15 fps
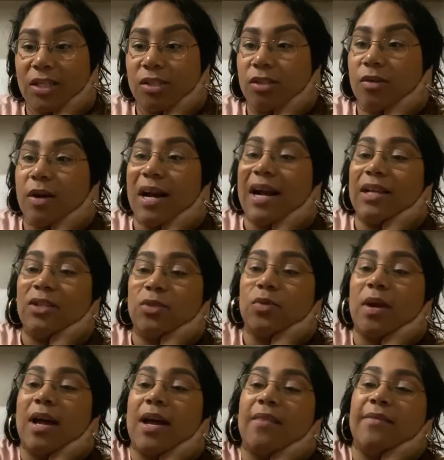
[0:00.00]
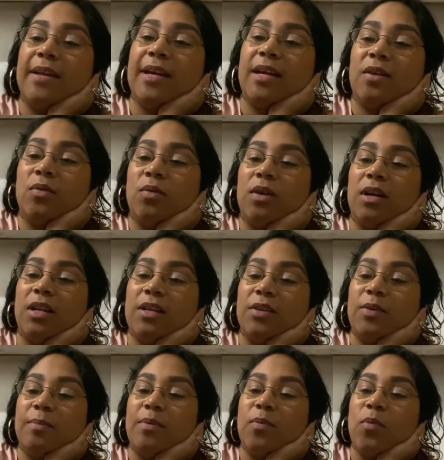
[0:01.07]
So I do have like a
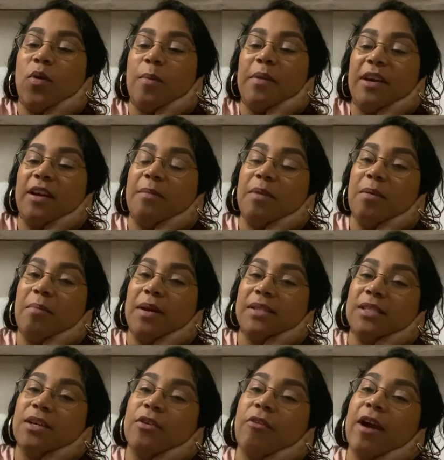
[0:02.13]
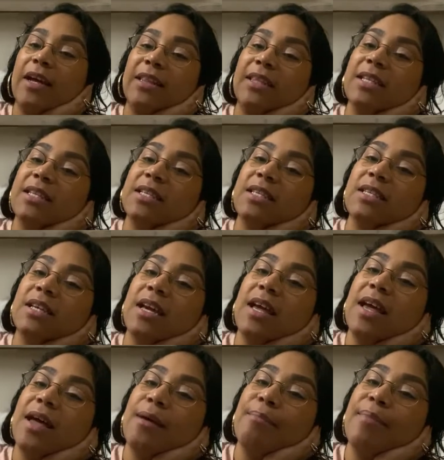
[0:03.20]
little bit warming up. I'm about to crack this
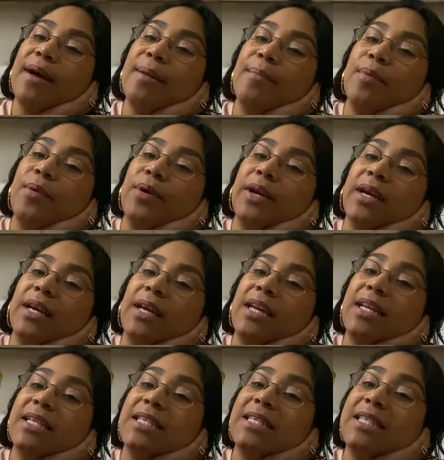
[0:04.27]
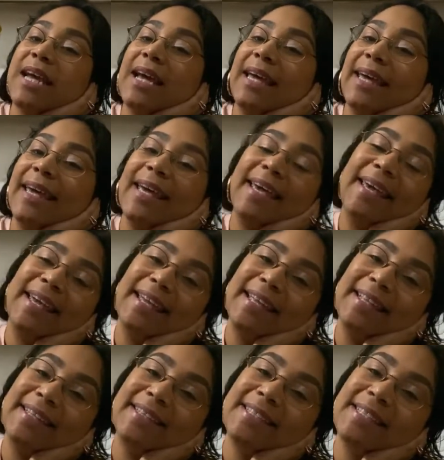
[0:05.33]
bad boy in a
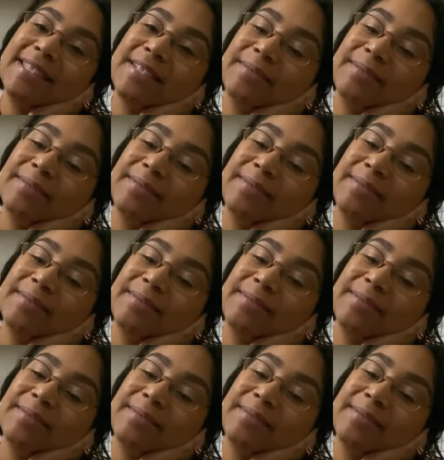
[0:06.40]
second.